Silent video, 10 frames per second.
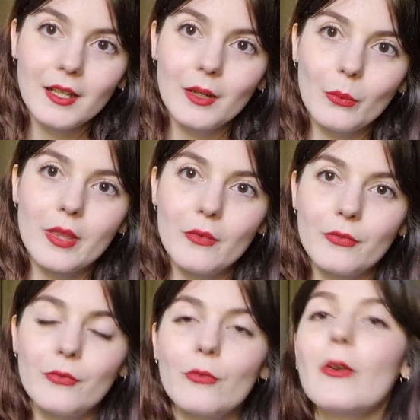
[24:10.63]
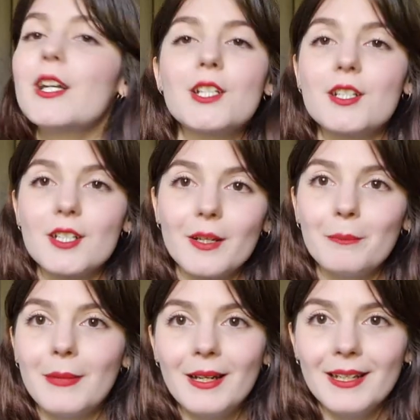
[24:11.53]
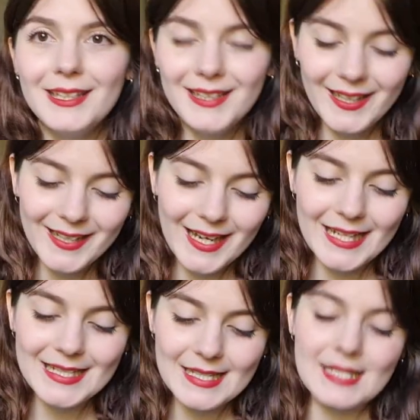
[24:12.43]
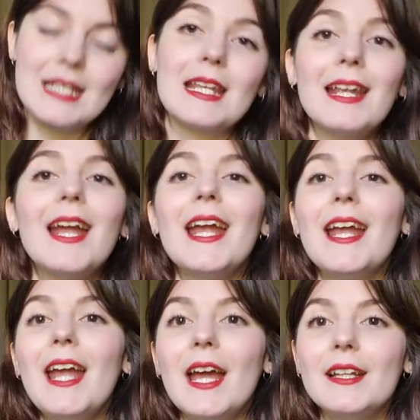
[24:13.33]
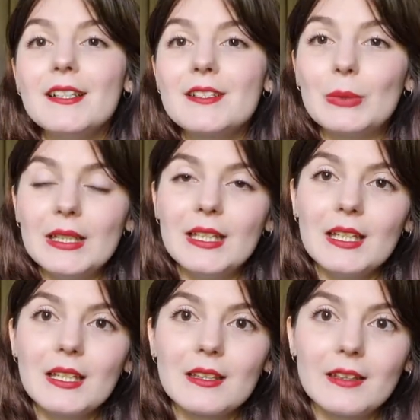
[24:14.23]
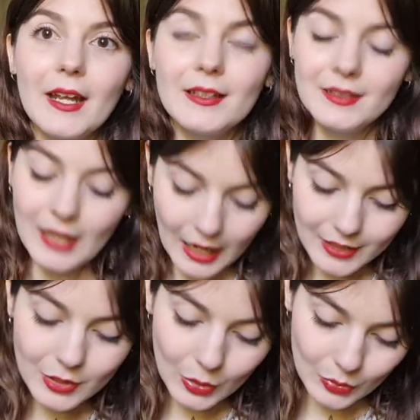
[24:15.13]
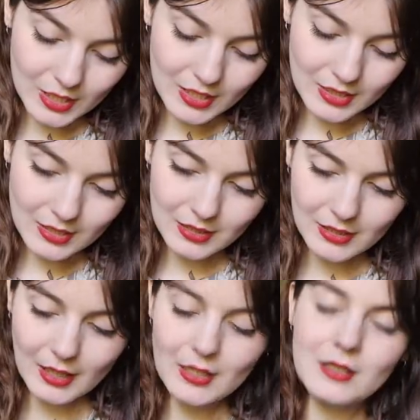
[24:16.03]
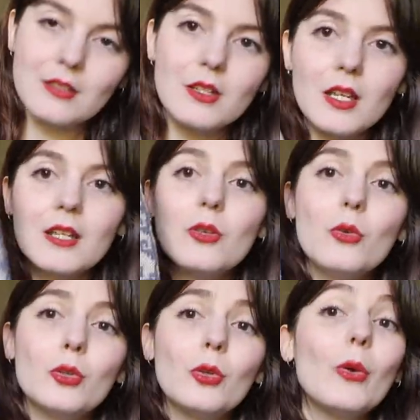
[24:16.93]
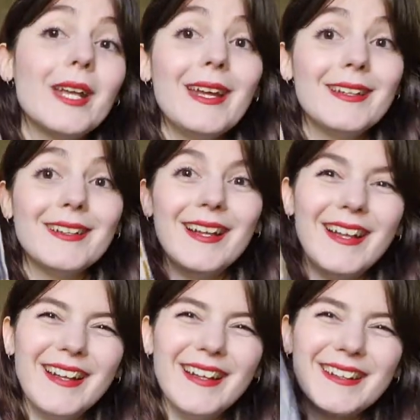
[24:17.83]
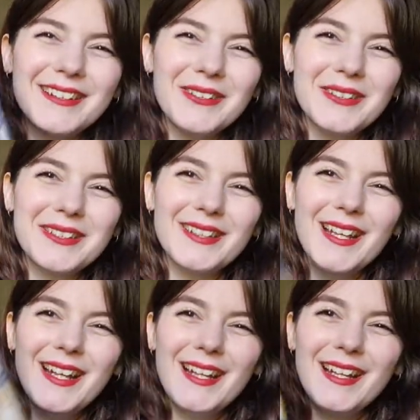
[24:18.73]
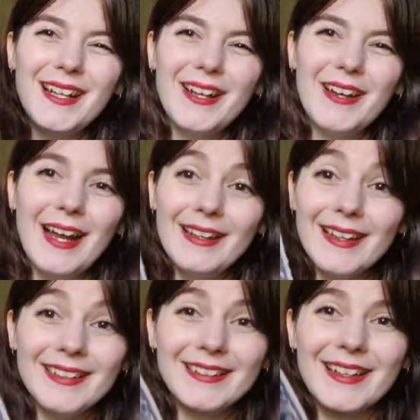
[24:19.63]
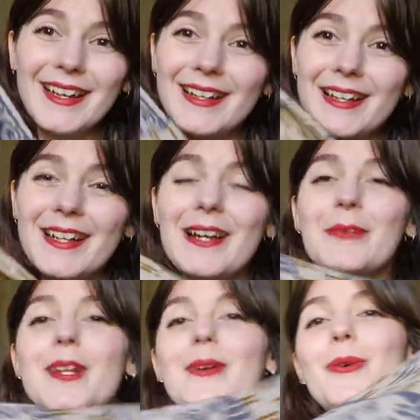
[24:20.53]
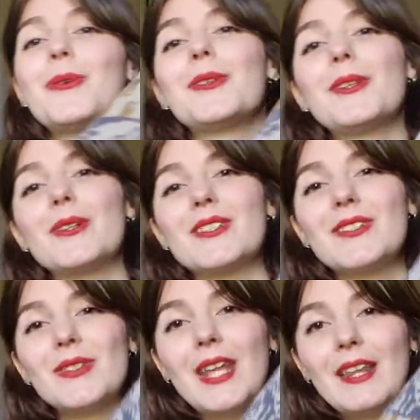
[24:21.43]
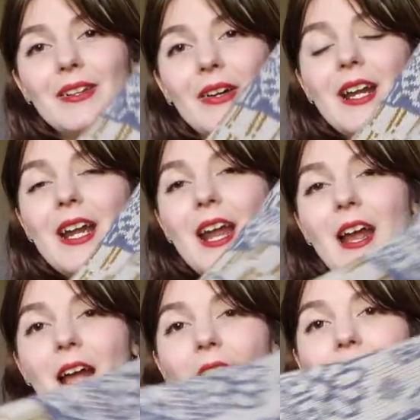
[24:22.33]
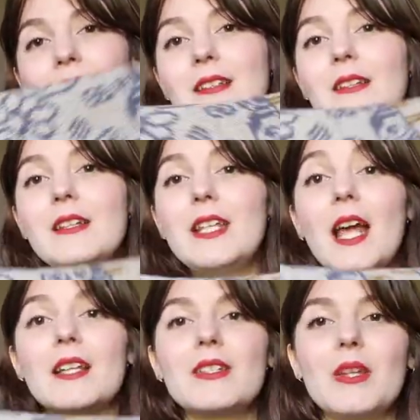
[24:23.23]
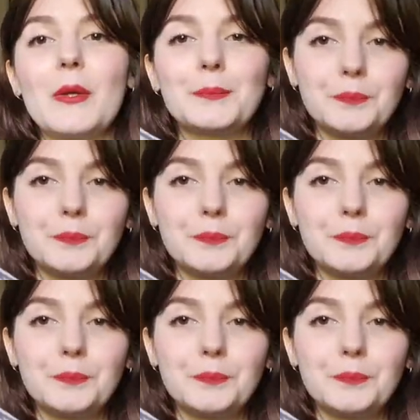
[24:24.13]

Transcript: with a fresh mind and see. And it's only then that I noticed that it looked okay. It looked, I liked it. I like how it all looks together. And yeah, so